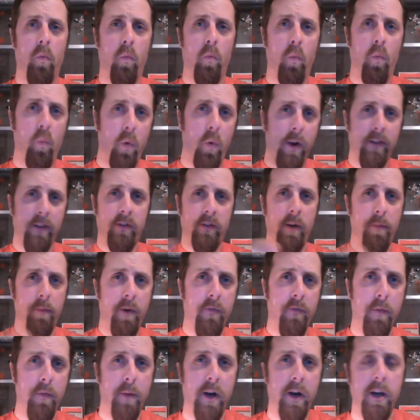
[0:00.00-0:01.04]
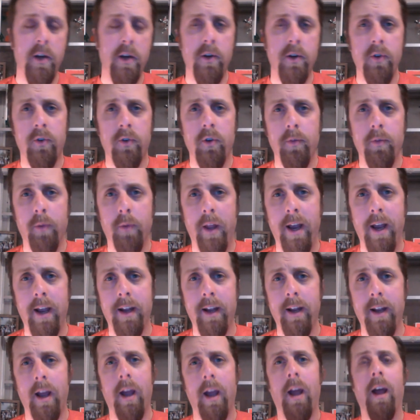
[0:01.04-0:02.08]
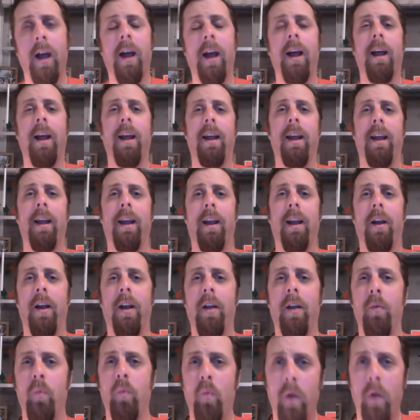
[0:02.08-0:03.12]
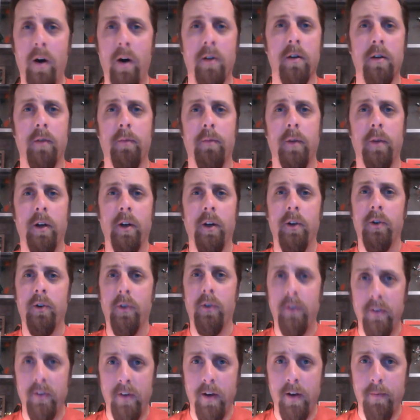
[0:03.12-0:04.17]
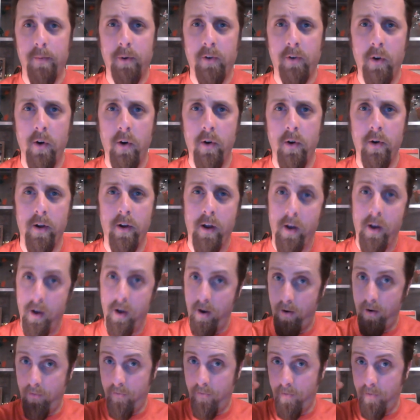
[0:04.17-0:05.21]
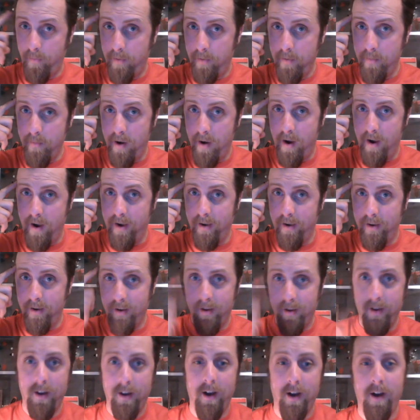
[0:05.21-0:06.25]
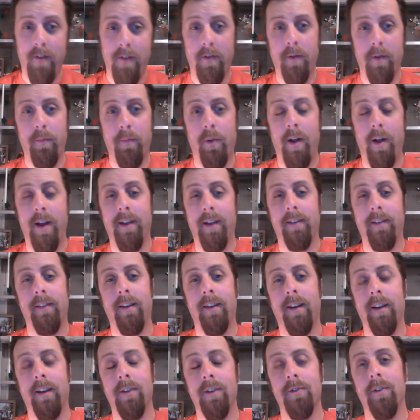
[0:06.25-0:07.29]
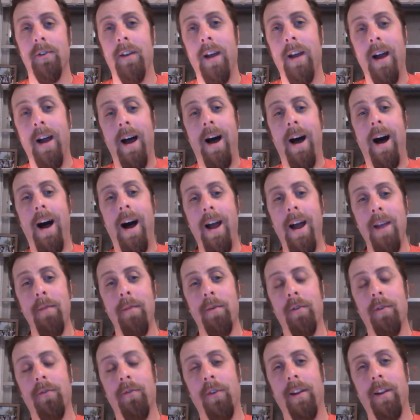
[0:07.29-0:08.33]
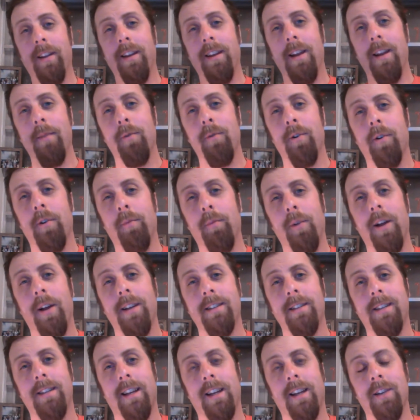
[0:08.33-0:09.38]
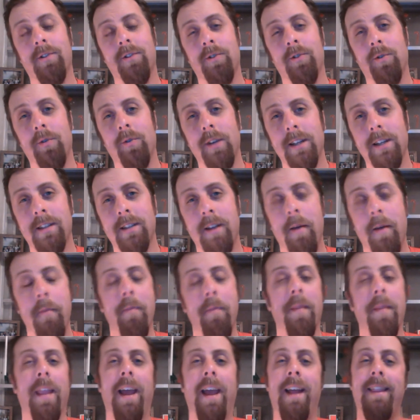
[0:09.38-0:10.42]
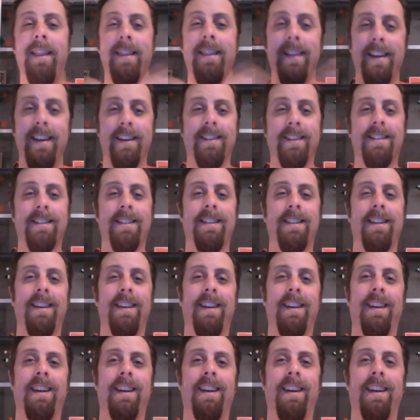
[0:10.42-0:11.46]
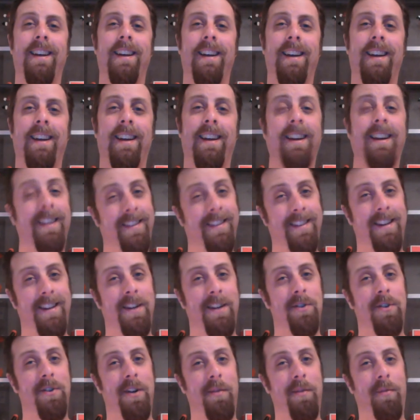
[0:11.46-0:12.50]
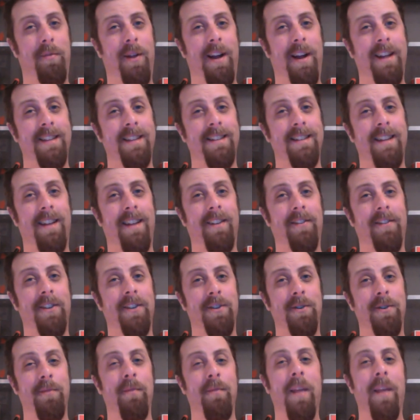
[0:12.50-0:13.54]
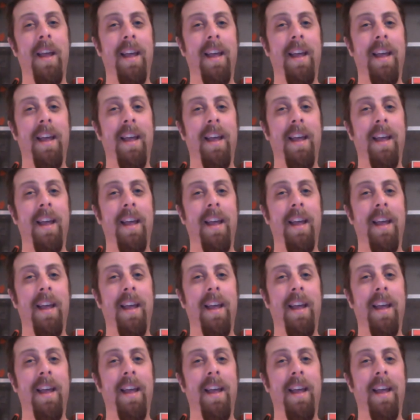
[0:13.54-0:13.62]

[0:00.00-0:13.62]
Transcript: What is up, everybody in YouTube land, and welcome to this episode of From the Mind of an Appliance Technician. I am your friendly neighborhood appliance technician, Chris, and this is C&G Appliance Television.